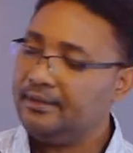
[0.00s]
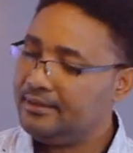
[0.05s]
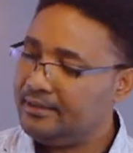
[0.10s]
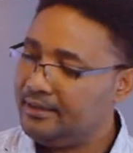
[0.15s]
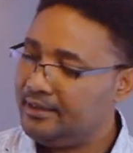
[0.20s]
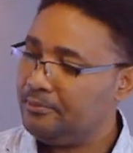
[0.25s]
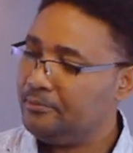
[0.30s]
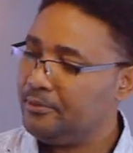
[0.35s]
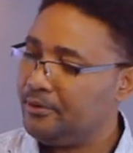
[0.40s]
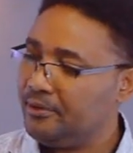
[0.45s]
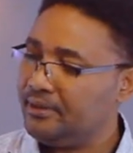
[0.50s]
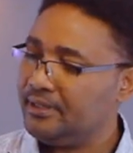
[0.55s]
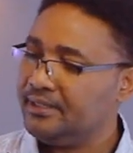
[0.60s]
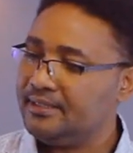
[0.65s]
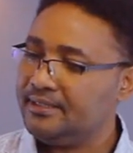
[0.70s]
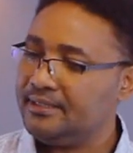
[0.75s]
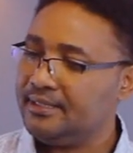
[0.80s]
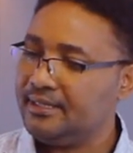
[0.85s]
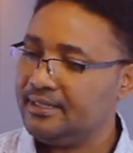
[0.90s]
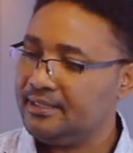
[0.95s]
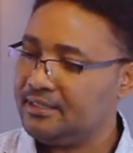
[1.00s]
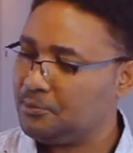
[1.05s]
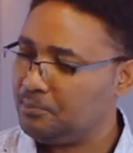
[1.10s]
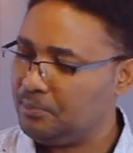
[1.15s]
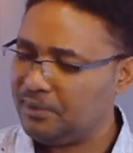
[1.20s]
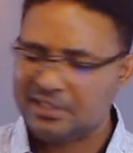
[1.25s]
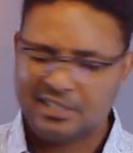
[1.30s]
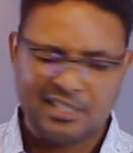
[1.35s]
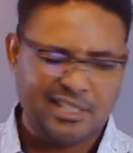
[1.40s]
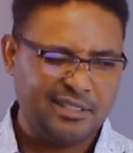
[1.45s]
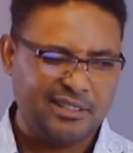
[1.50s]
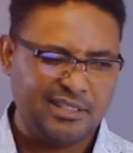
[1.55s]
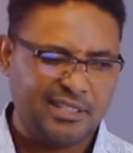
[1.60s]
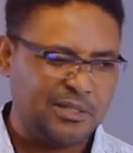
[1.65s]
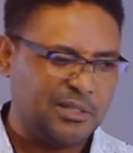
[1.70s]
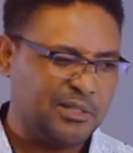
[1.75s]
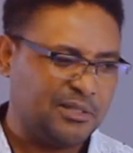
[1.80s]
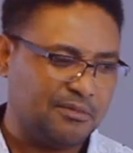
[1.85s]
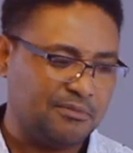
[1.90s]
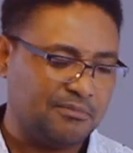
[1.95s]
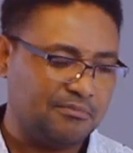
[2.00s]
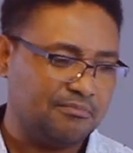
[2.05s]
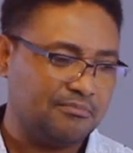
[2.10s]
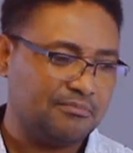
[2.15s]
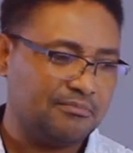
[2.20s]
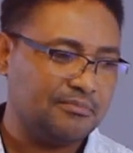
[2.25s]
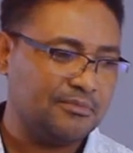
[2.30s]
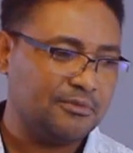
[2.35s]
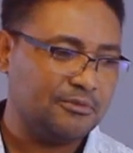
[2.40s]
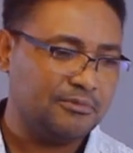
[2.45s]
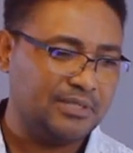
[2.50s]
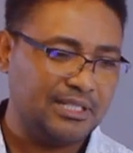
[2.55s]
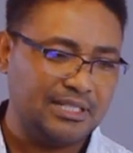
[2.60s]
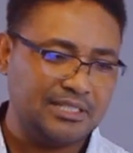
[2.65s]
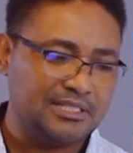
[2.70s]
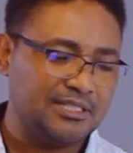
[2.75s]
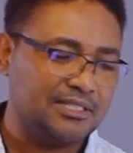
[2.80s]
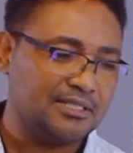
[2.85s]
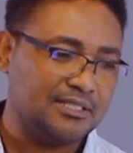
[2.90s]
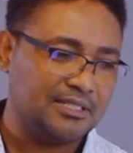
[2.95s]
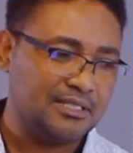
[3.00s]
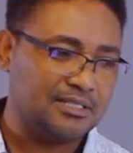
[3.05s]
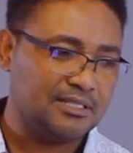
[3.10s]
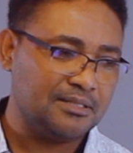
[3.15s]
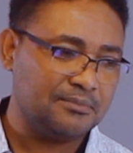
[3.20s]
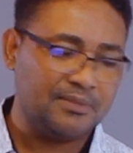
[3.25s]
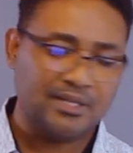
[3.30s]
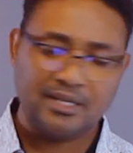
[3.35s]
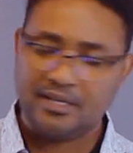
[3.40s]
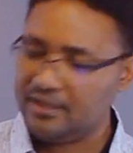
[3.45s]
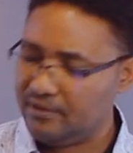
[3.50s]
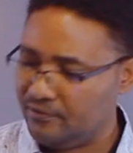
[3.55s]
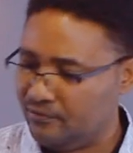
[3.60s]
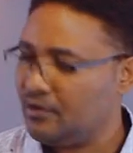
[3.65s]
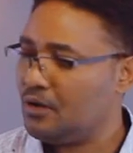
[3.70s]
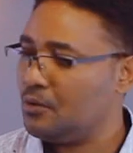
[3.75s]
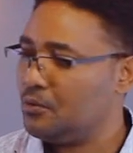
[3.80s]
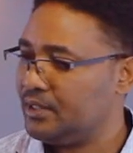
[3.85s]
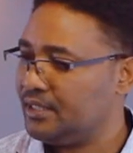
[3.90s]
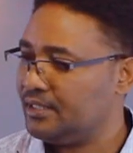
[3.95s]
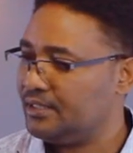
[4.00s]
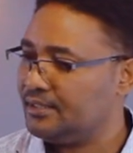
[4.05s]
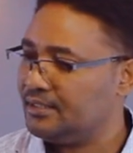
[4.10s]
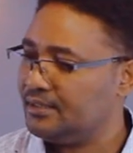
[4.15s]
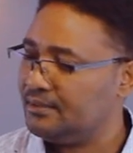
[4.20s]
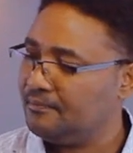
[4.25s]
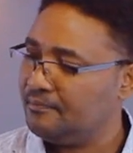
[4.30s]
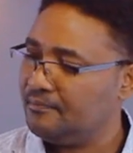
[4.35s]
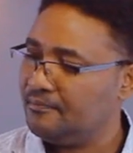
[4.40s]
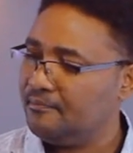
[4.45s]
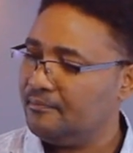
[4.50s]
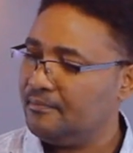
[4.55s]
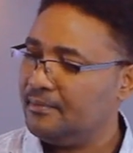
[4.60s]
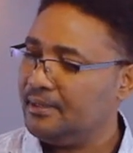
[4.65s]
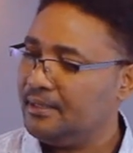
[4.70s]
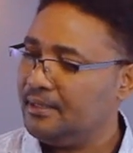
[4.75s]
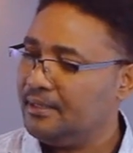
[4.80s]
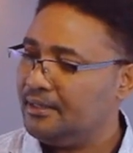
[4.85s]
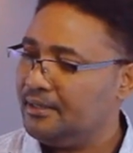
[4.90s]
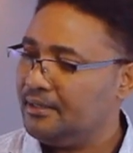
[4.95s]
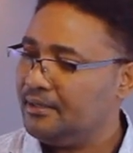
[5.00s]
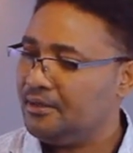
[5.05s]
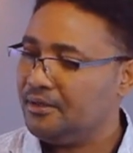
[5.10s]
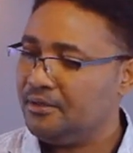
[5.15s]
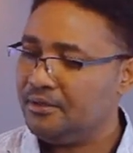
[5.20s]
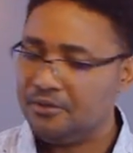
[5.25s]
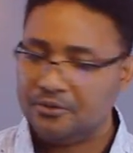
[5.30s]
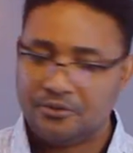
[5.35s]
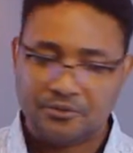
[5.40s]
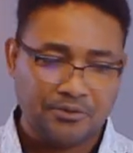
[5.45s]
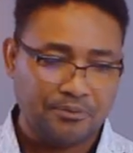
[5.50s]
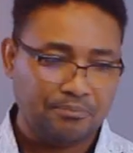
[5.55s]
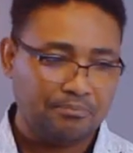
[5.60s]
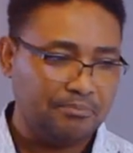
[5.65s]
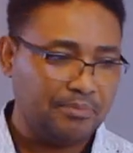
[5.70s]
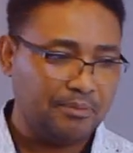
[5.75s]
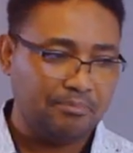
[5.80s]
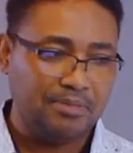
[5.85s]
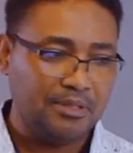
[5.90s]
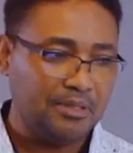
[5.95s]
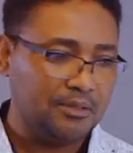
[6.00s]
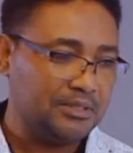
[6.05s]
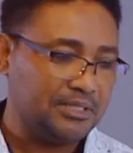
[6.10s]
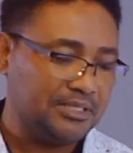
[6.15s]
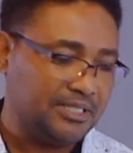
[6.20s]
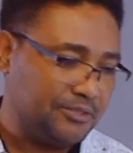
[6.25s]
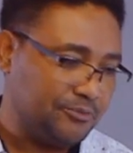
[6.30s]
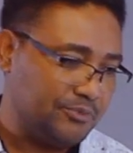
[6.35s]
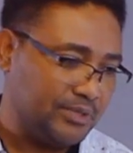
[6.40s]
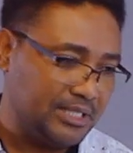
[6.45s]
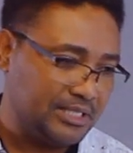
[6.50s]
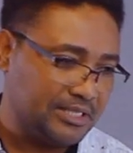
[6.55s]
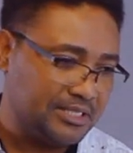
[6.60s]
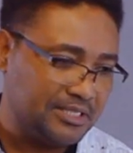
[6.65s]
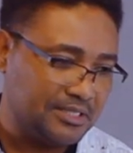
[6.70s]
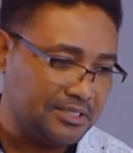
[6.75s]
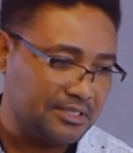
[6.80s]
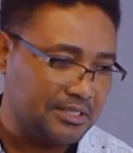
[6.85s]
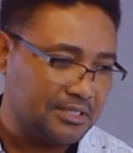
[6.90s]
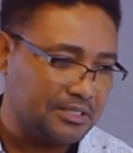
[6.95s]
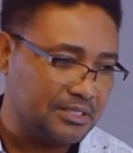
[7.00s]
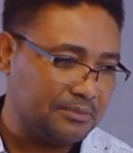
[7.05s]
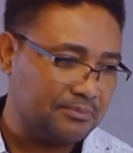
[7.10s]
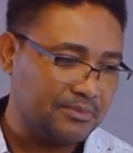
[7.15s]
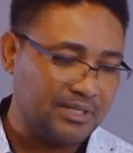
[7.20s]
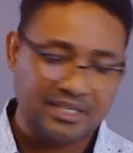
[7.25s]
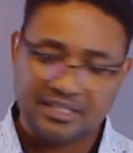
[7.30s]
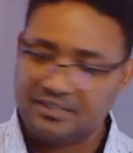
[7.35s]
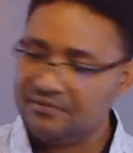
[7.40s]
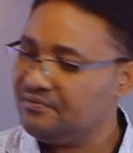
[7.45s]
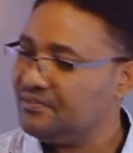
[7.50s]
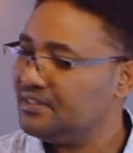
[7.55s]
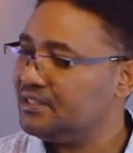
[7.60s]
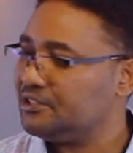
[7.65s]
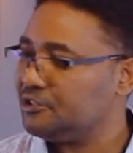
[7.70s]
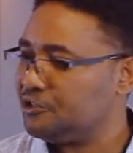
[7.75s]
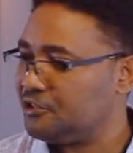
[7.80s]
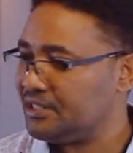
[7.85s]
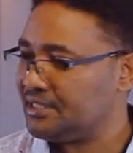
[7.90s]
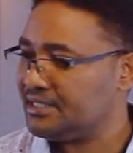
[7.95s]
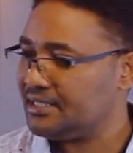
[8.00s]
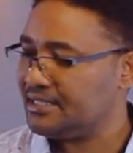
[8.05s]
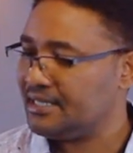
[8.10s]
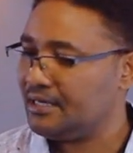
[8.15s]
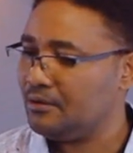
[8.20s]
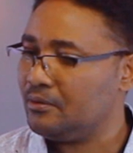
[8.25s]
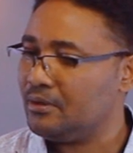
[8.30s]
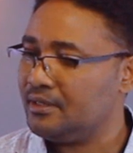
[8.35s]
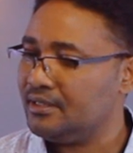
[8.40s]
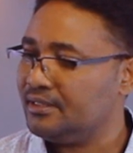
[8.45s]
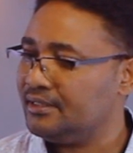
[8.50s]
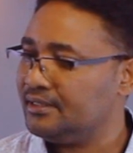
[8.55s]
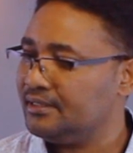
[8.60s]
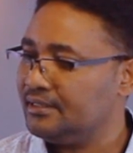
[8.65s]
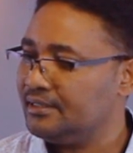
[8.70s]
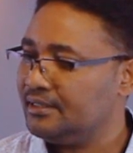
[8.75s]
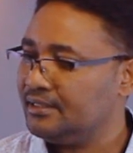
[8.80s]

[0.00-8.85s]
Nimrod, and especially this religious system that he founded. The Babylonian religious system that infiltrated our